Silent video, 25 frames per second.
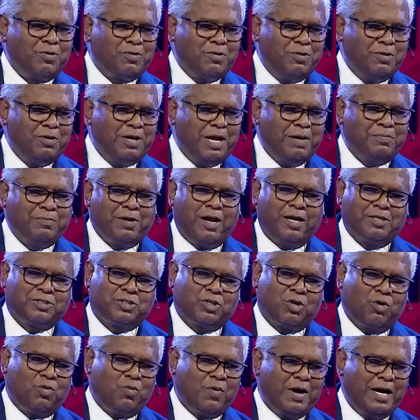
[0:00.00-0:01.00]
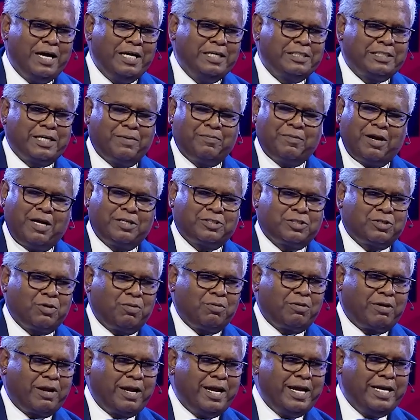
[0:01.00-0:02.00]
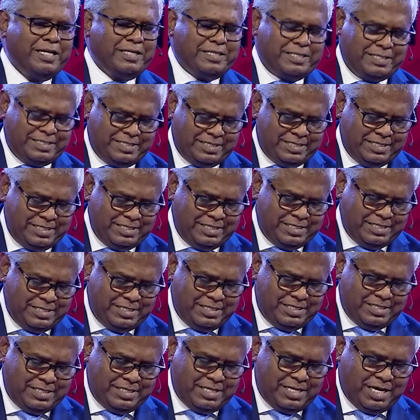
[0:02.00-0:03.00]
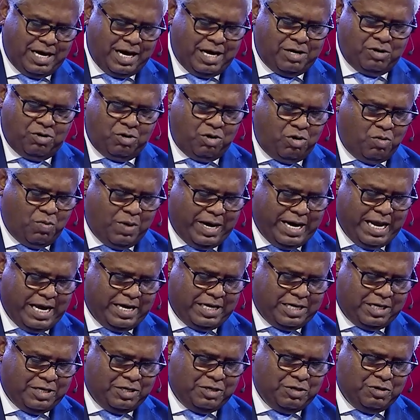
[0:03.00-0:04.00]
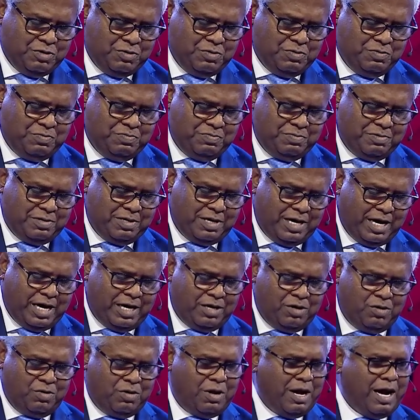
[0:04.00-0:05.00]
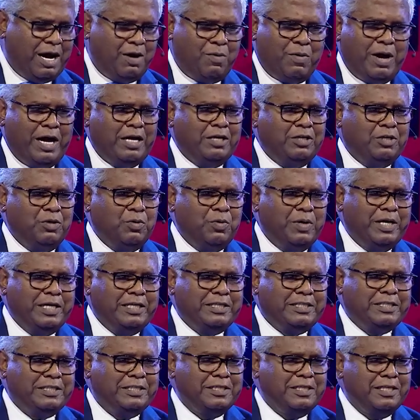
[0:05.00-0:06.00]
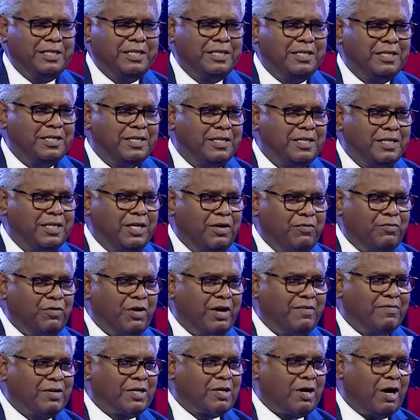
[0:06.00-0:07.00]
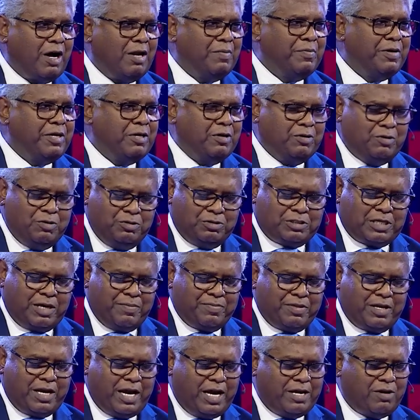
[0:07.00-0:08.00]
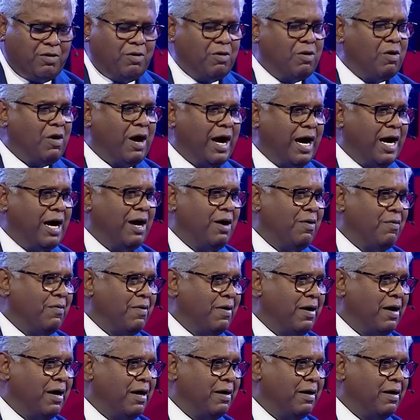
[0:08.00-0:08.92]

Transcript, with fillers: good. I'm not so wise. I'm not so great. I don't know what I can do. I don't know how I'll do it. If you ever call me to do something, I don't know how.